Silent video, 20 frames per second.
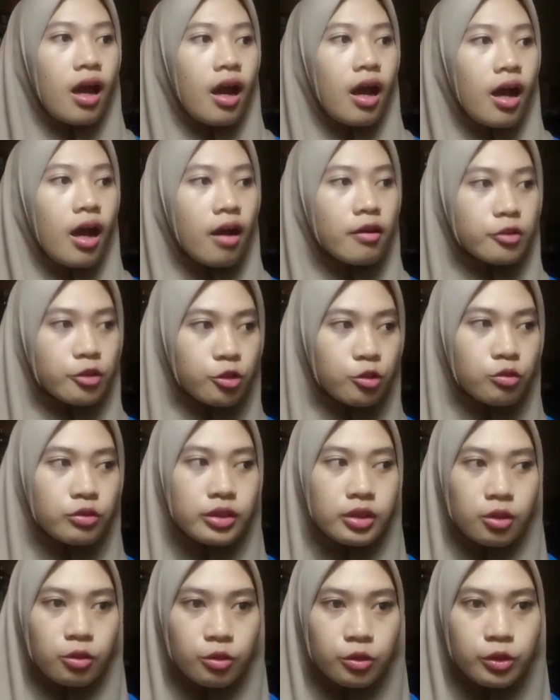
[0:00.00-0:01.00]
to the
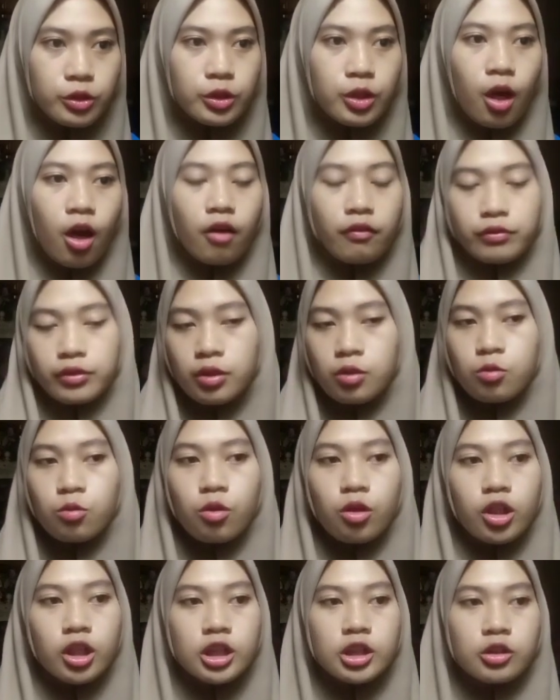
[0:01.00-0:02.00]
root of the word
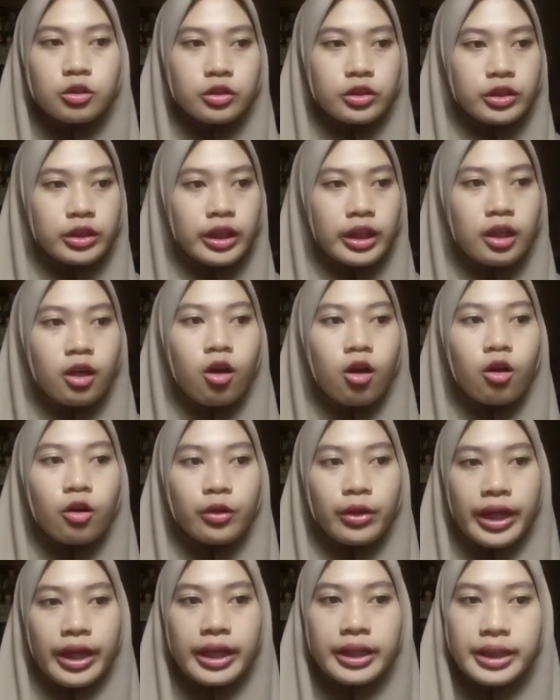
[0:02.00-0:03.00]
to change or
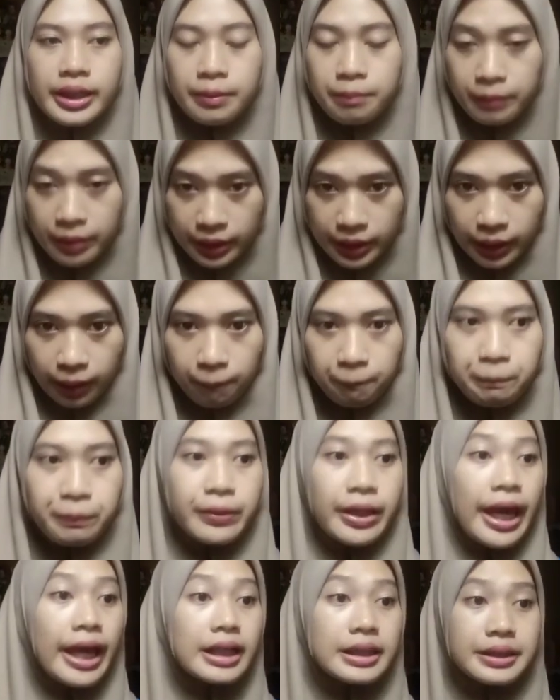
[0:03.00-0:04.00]
adding meaning. The
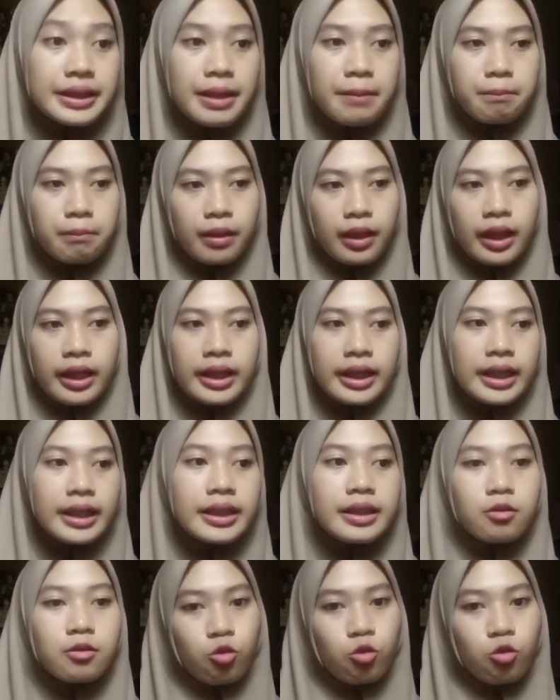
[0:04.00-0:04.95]
example, in the word